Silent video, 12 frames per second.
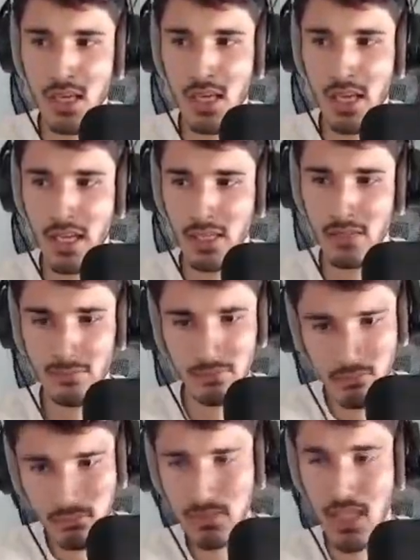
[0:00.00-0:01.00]
It can
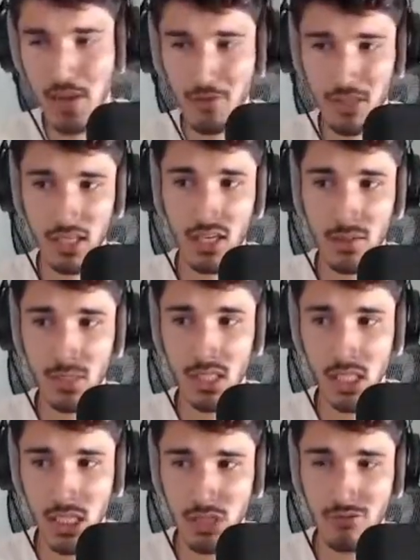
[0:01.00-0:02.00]
definitely come in
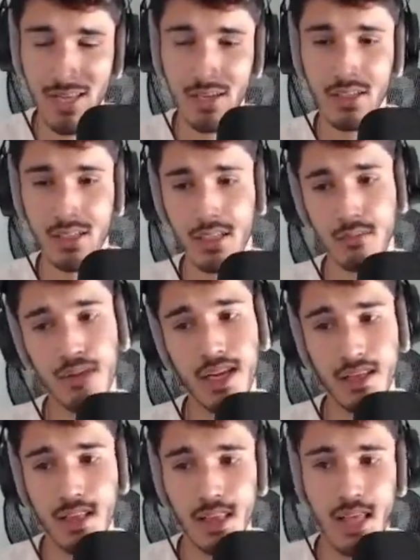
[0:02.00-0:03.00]
clutch rather than
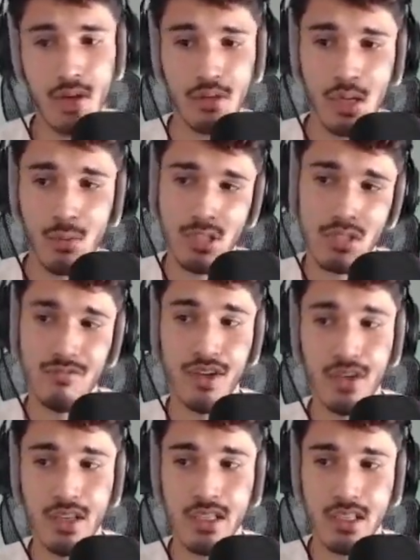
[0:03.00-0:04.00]
applying death countdown, which is
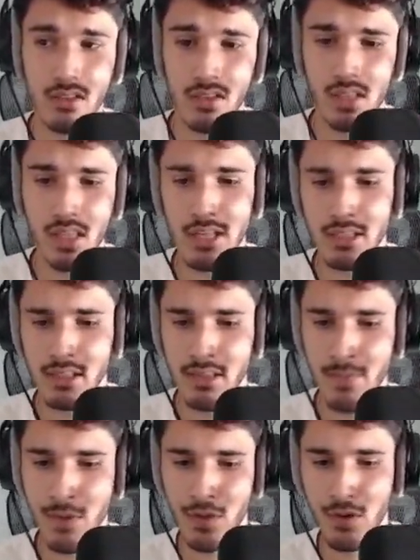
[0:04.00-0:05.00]
very easy to cleanse.
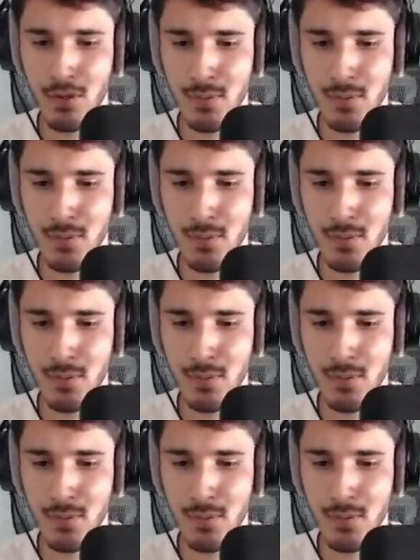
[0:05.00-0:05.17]
You know what I